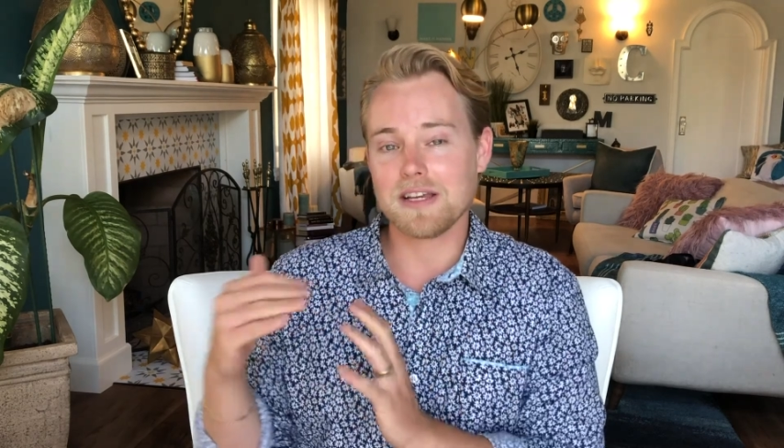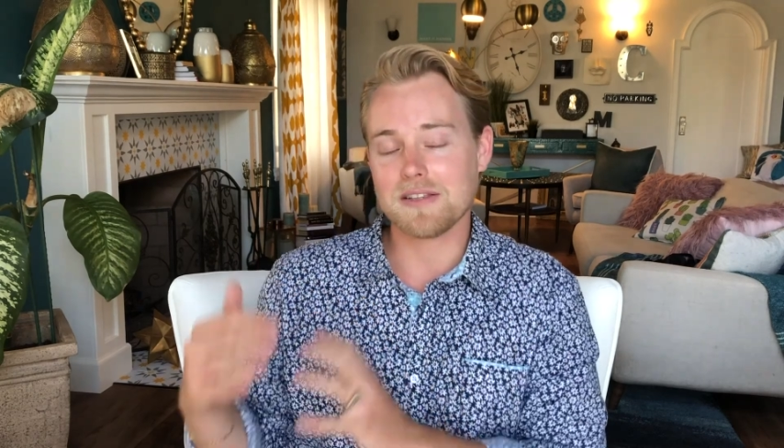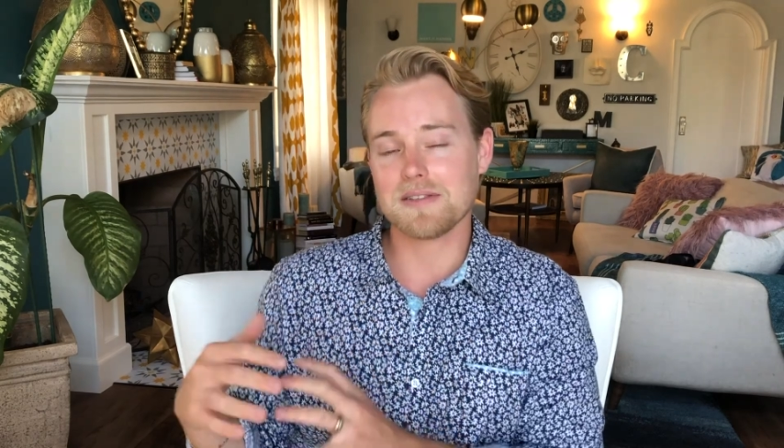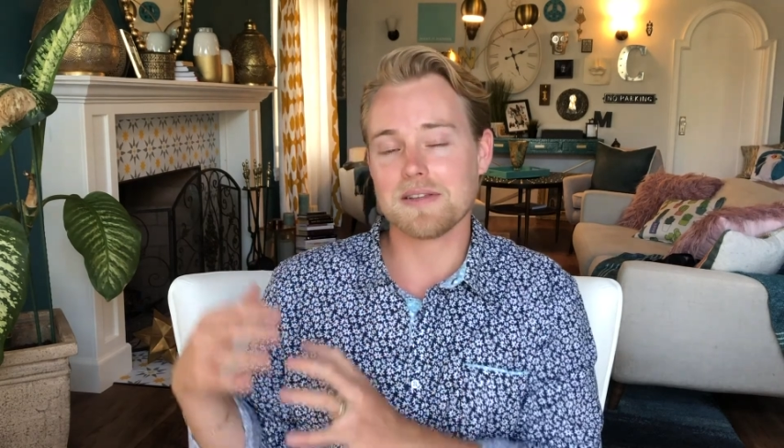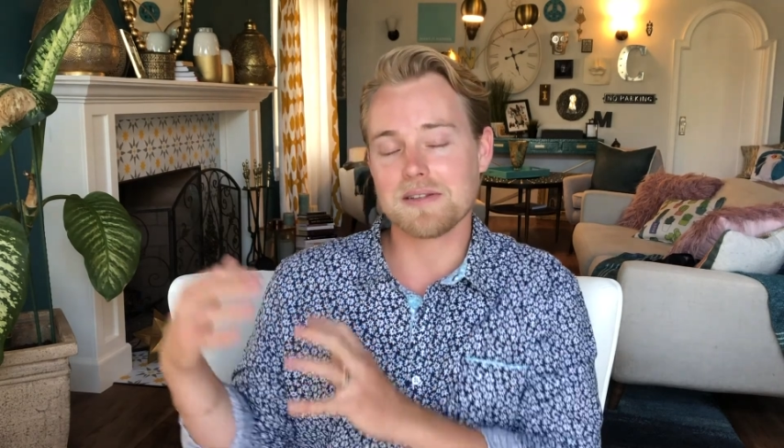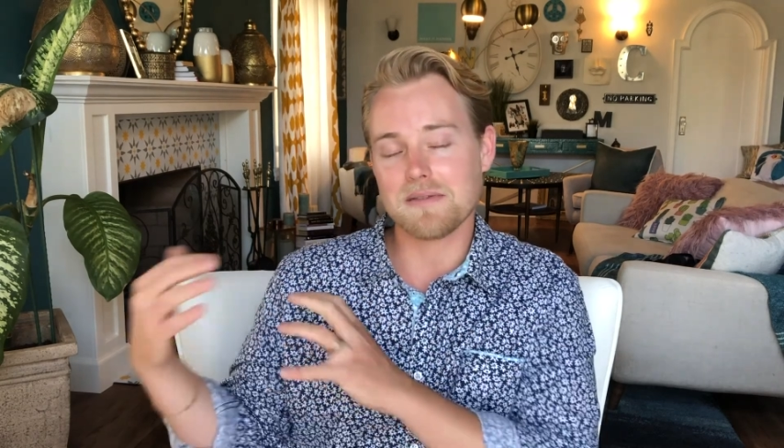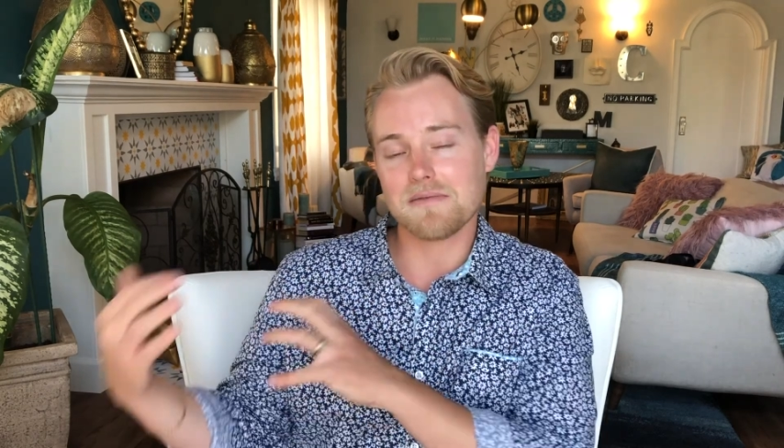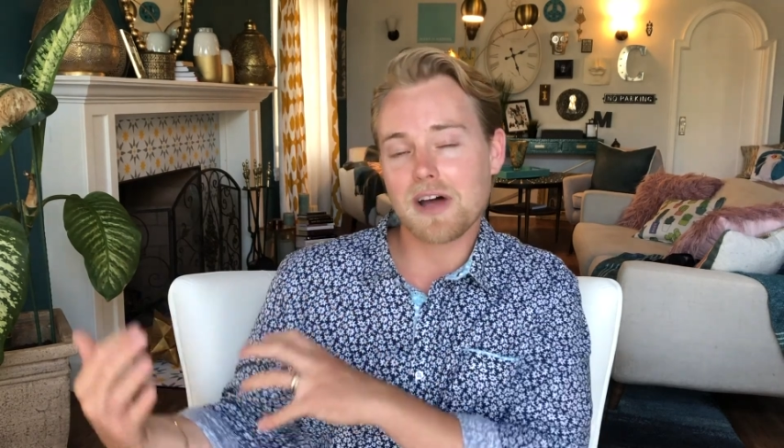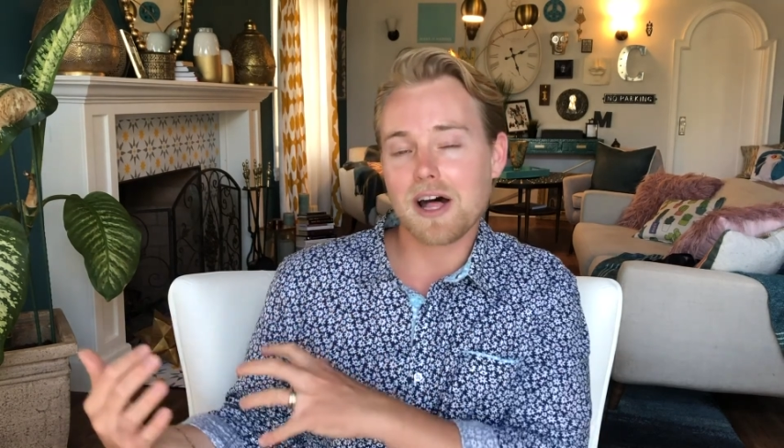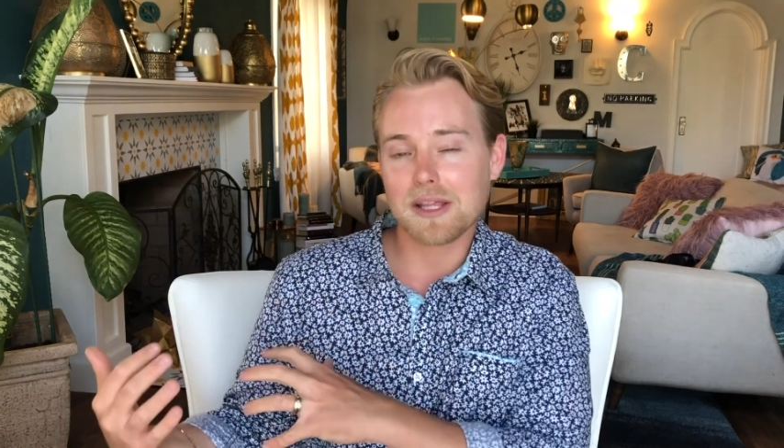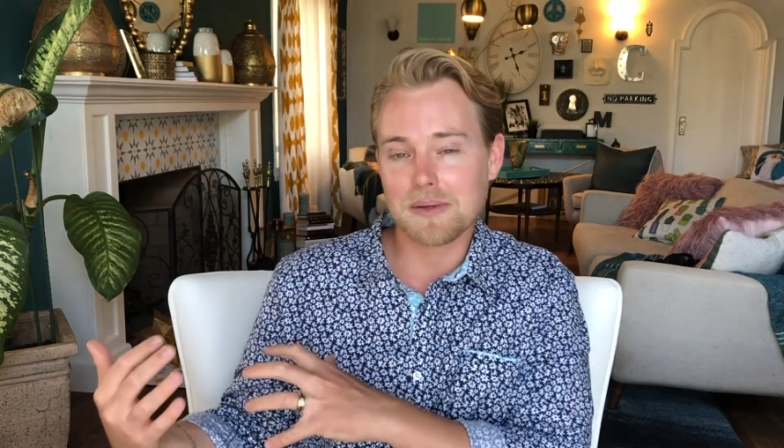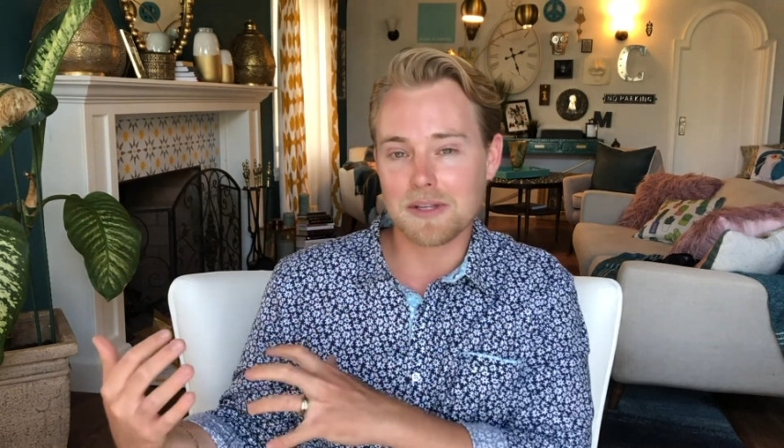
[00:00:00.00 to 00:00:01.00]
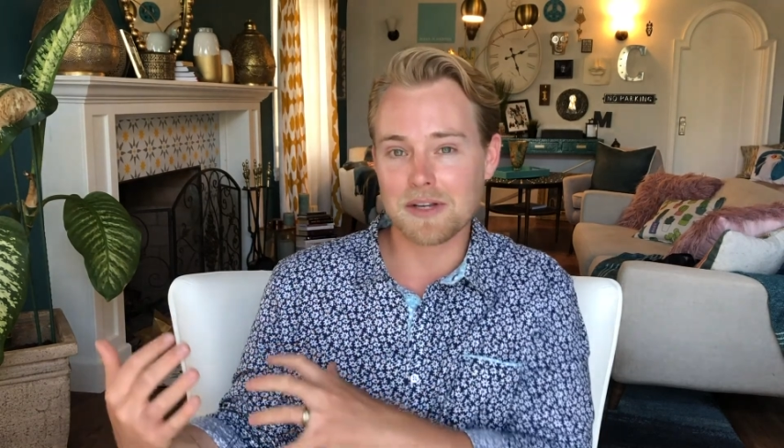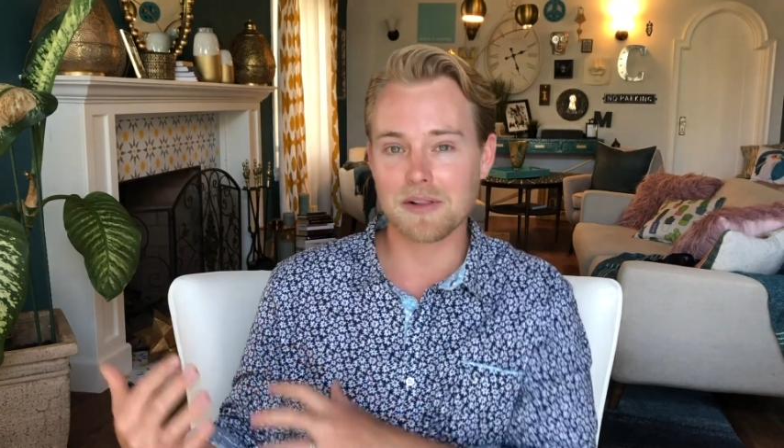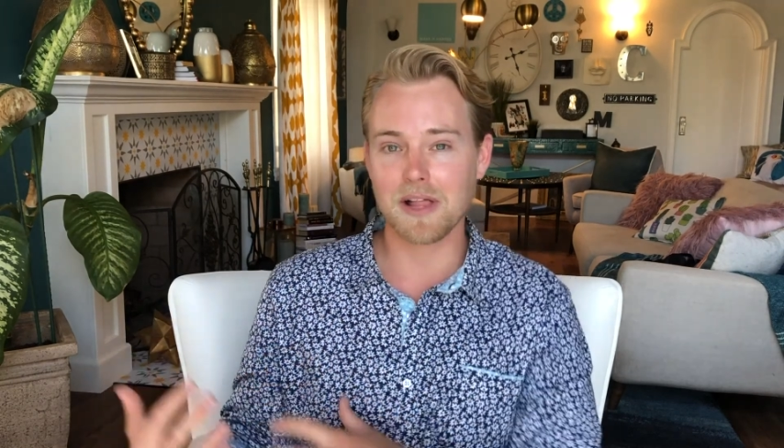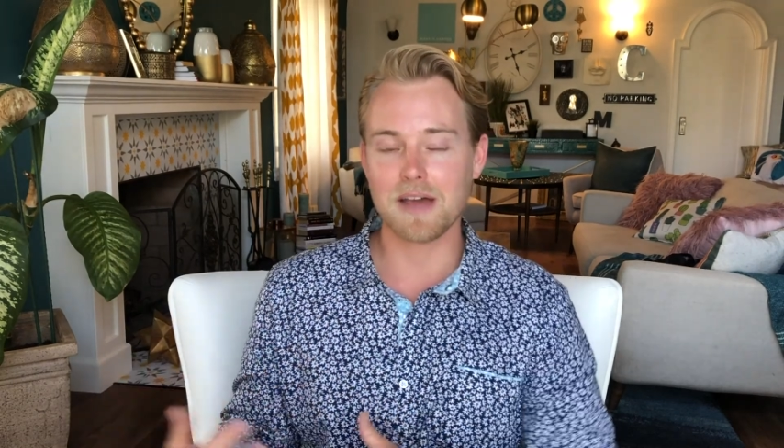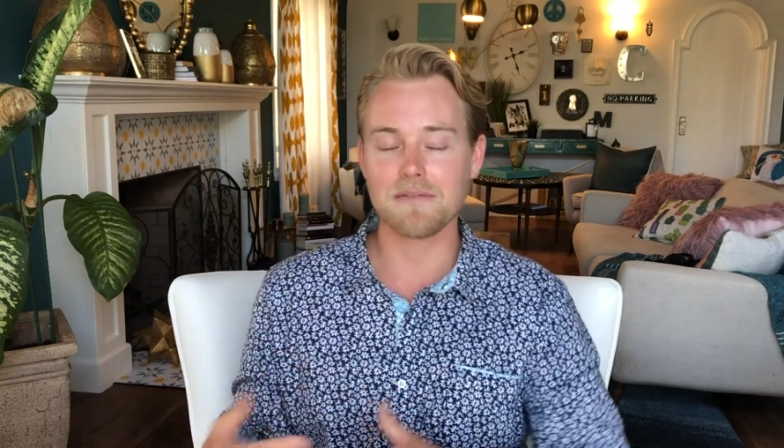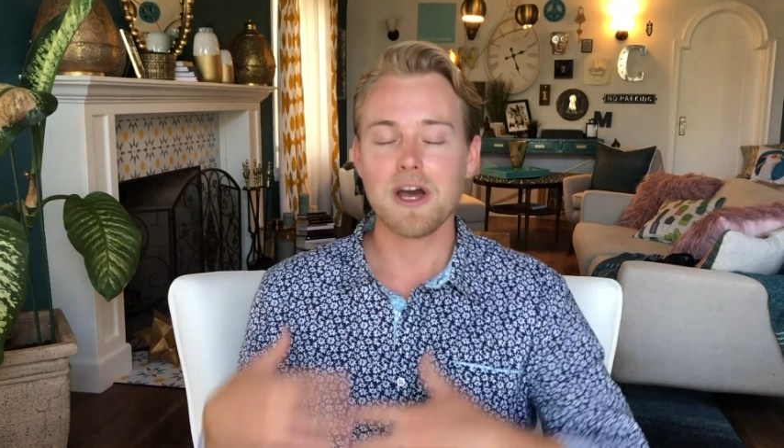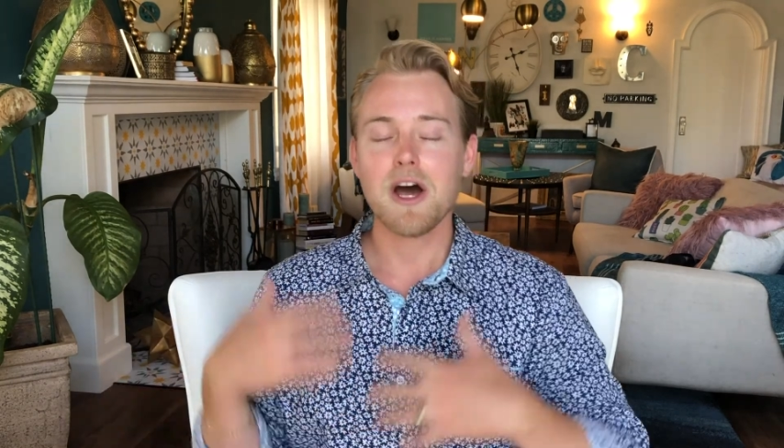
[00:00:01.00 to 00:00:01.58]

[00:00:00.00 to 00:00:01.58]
consistent value in your life.